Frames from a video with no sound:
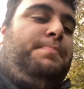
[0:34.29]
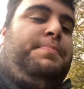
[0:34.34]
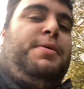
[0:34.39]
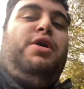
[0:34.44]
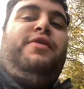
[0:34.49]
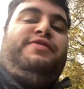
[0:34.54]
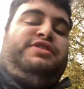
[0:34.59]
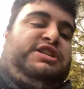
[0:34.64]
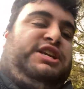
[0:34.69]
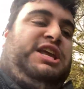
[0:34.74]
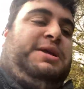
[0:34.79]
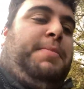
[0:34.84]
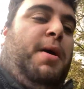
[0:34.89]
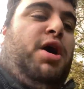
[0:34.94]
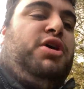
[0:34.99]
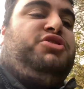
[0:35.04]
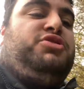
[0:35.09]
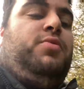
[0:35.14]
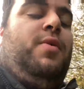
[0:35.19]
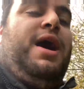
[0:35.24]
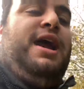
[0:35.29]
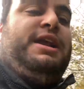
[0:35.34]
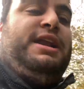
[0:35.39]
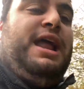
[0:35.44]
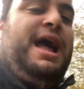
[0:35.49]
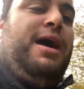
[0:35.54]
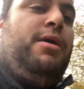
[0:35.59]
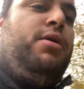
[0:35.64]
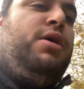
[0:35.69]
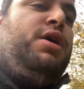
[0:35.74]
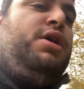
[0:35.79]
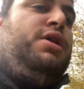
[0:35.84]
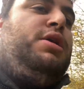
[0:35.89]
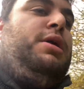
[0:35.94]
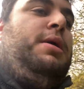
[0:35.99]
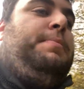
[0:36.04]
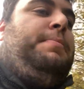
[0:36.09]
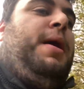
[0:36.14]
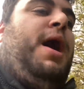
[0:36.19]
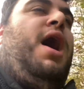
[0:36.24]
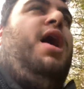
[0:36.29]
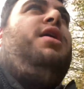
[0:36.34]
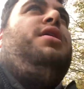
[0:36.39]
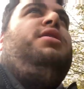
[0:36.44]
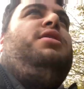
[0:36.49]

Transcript: but obviously he passed away now. But